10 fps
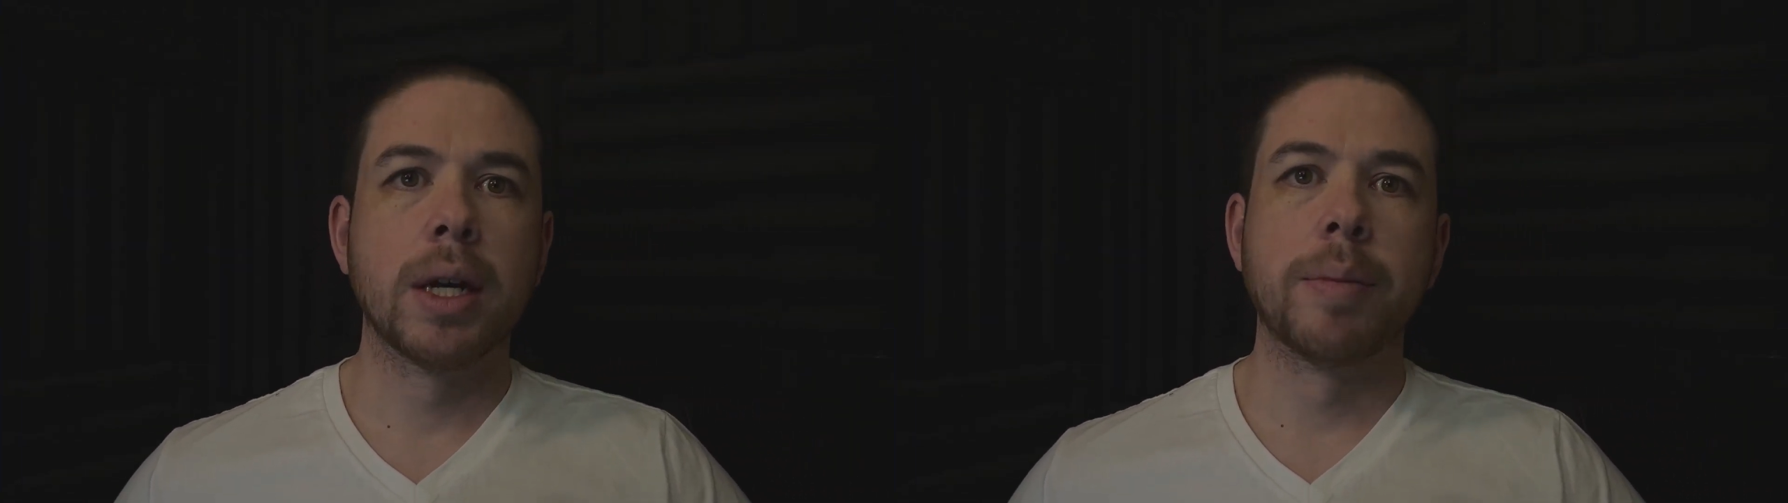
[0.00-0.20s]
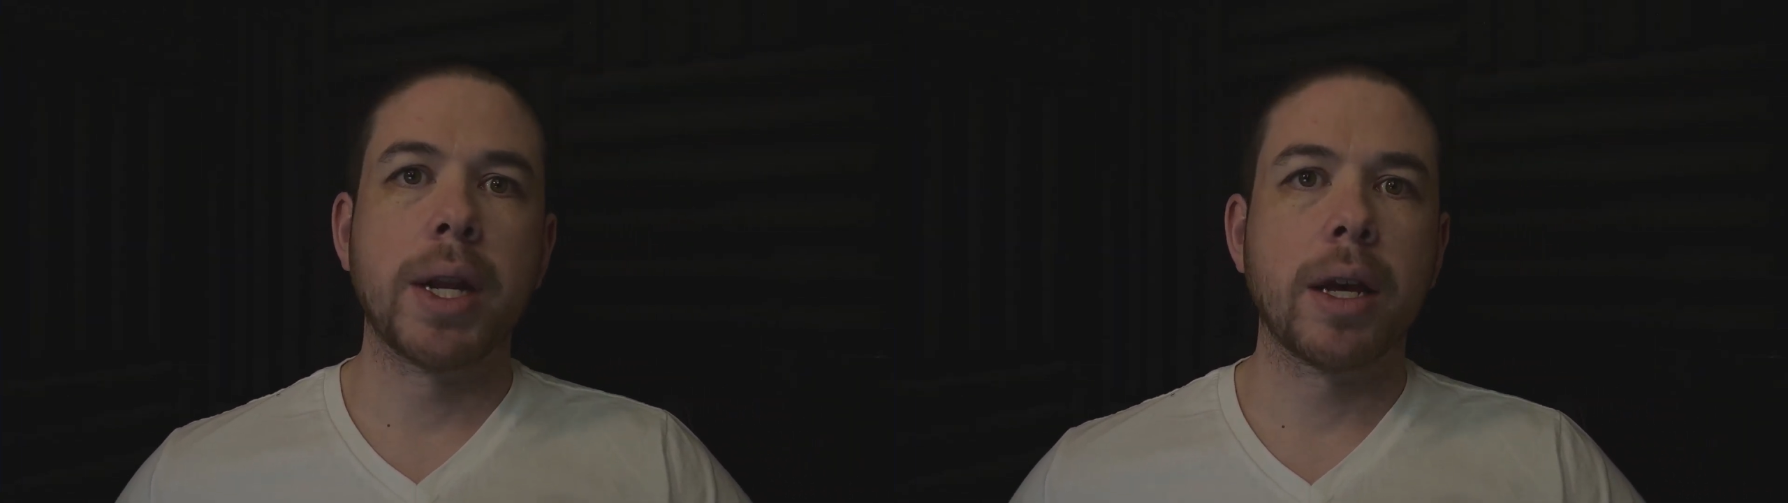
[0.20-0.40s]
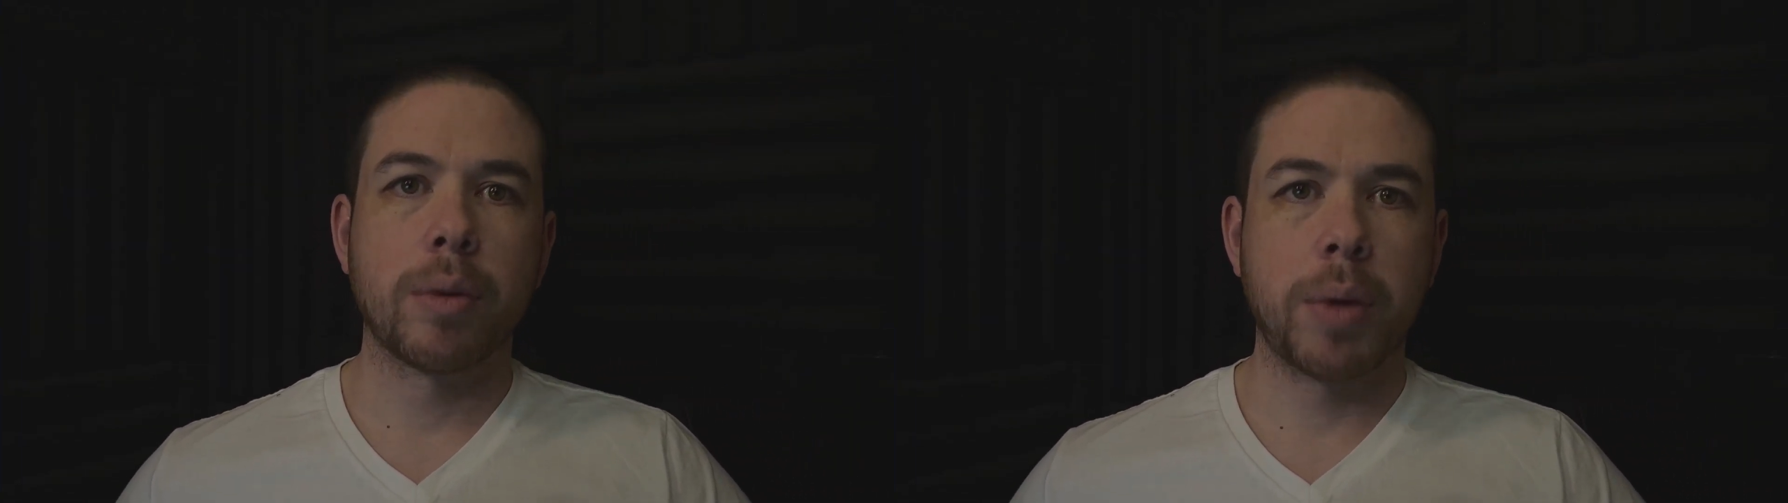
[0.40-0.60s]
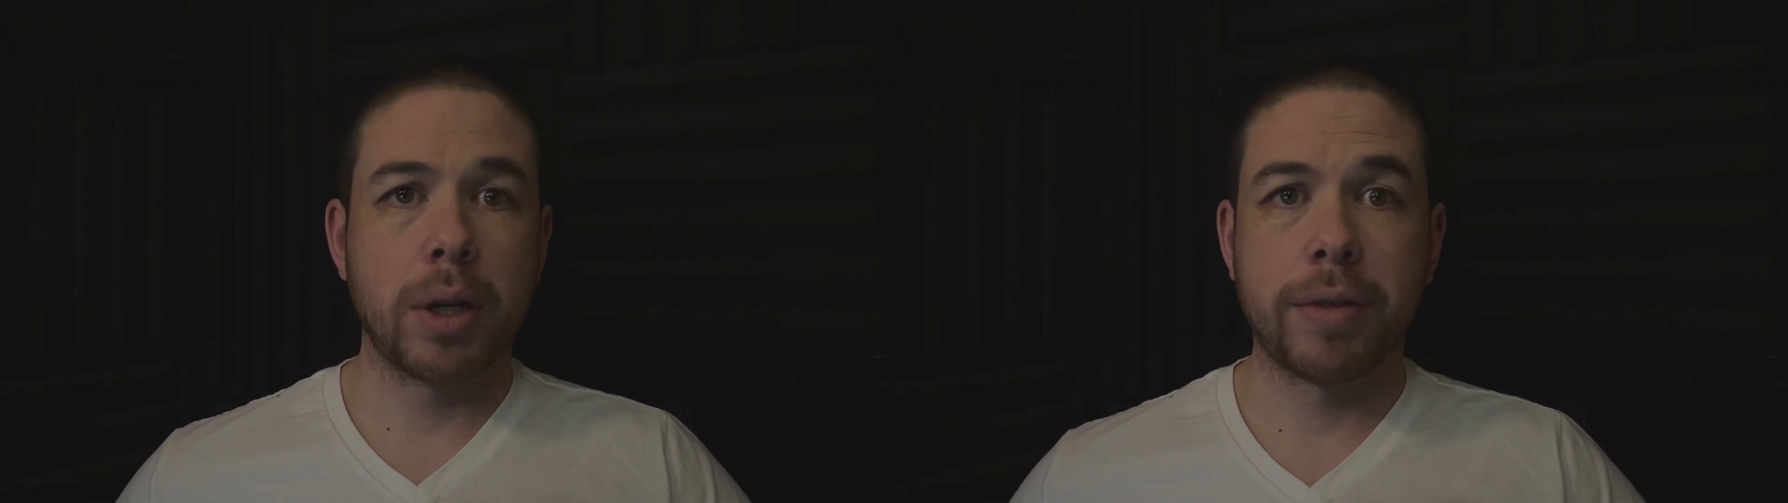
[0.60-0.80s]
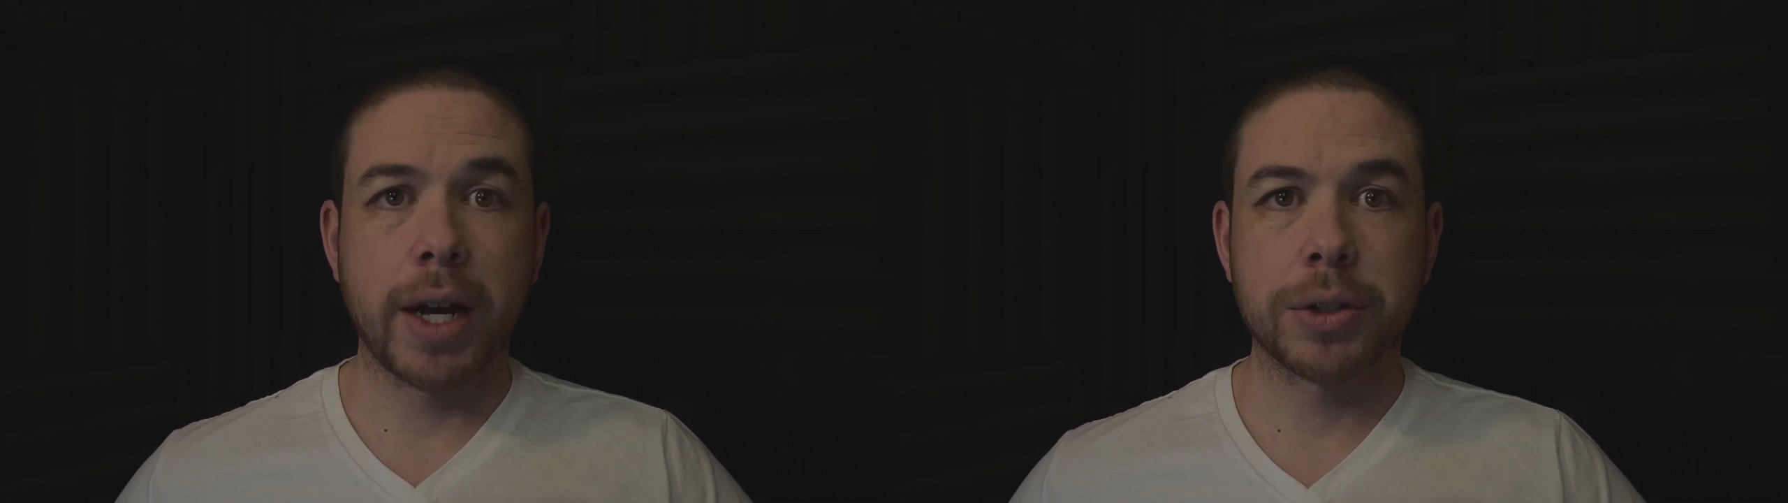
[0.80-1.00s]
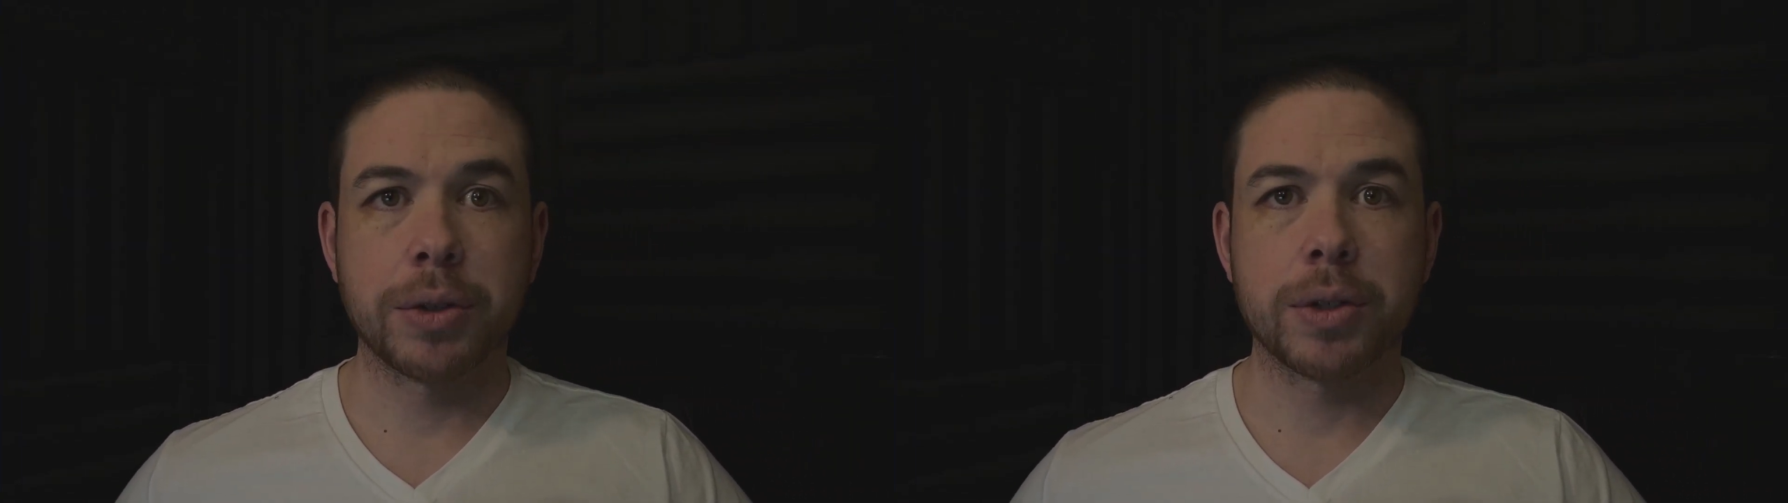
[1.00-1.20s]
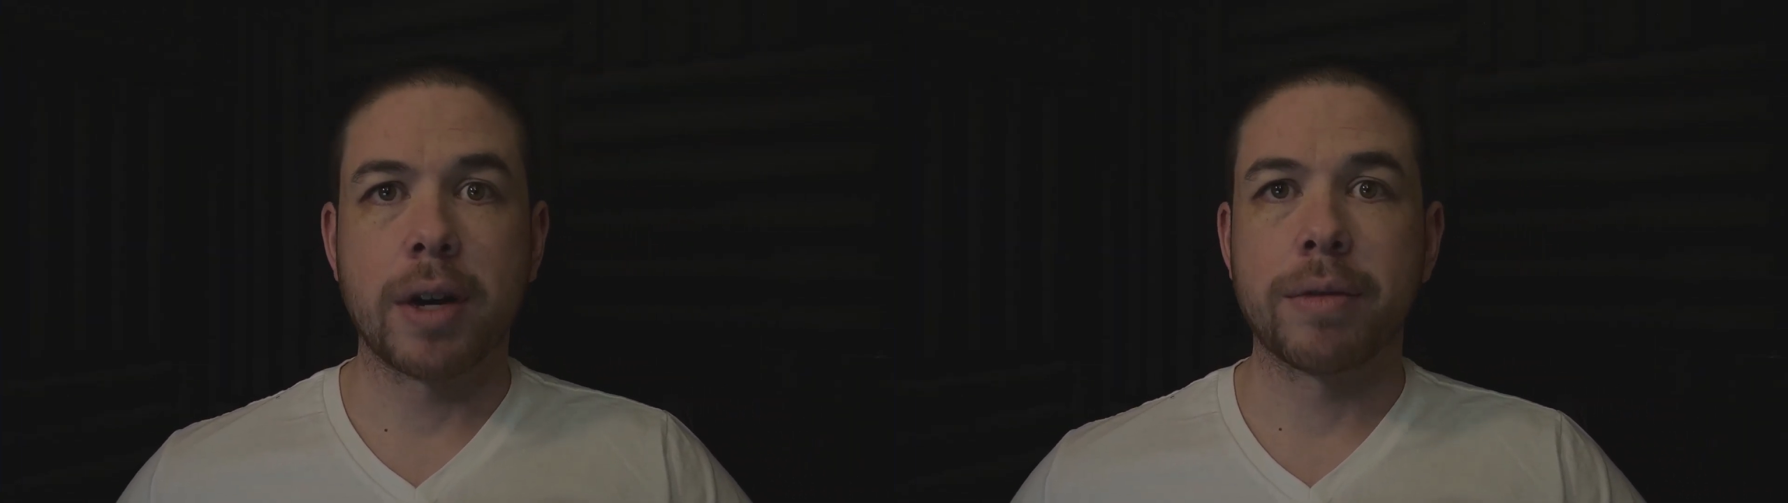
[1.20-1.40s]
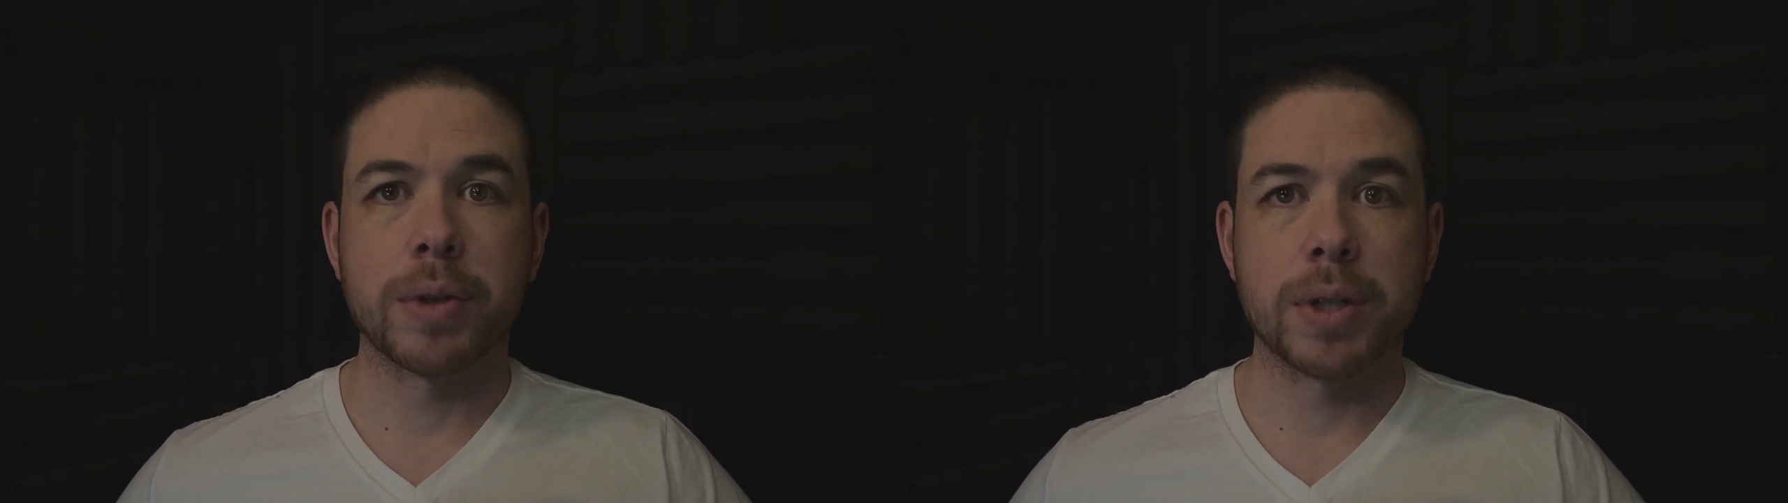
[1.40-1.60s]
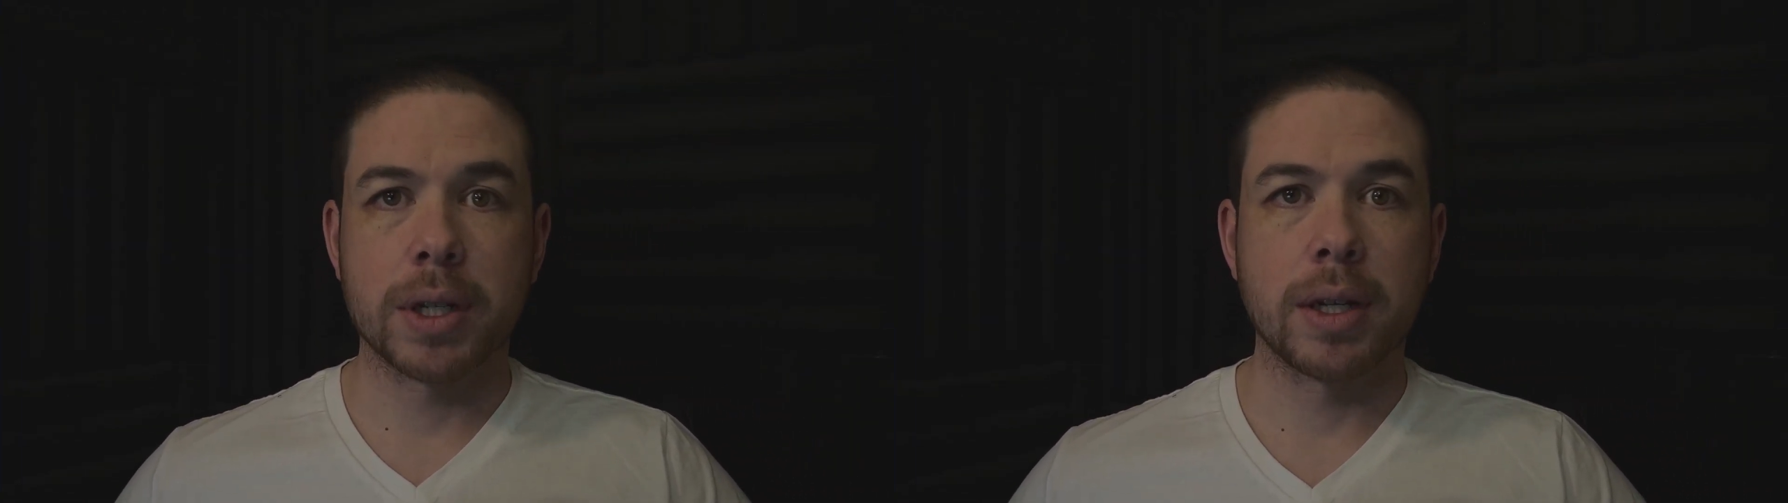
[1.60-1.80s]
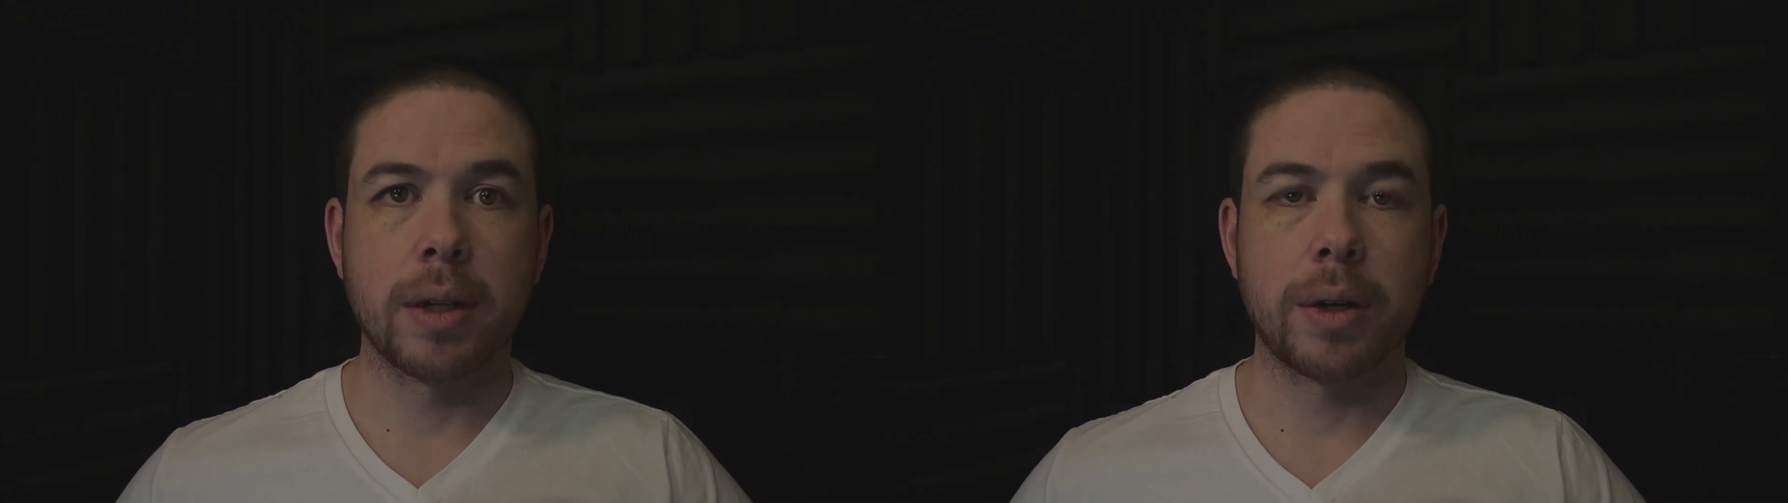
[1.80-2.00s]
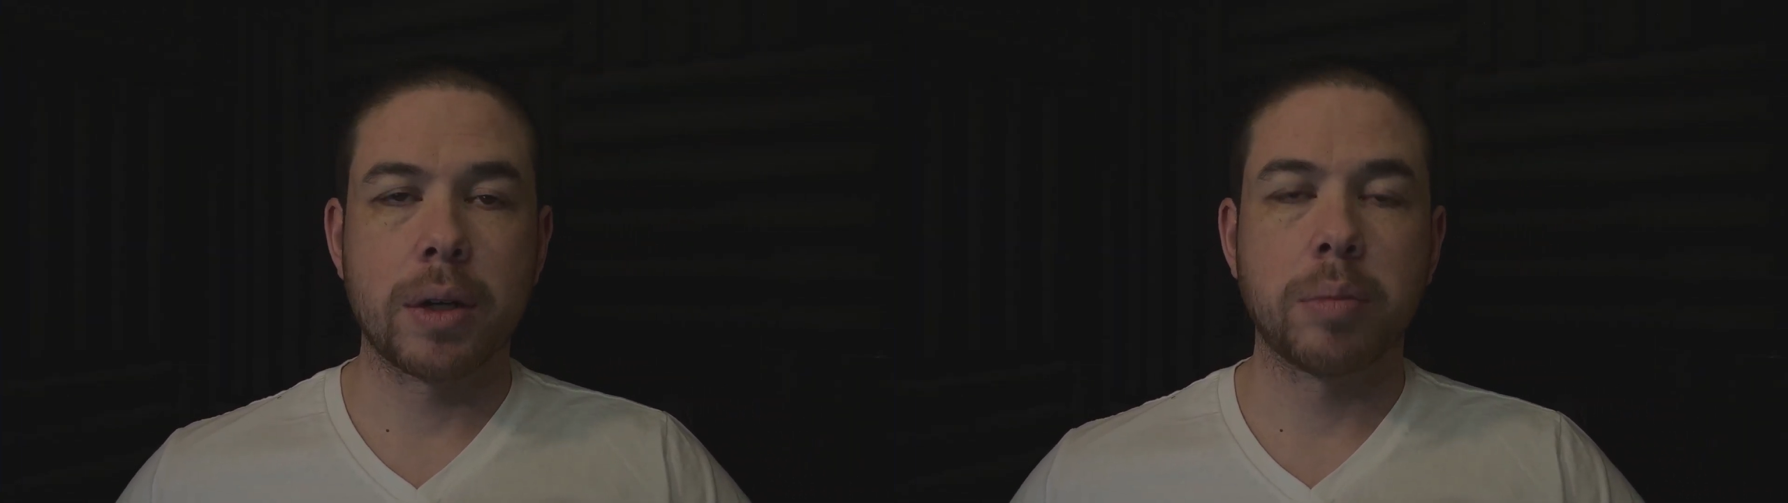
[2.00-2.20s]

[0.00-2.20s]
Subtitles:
Many other manufacturers offer a 6-cylinder,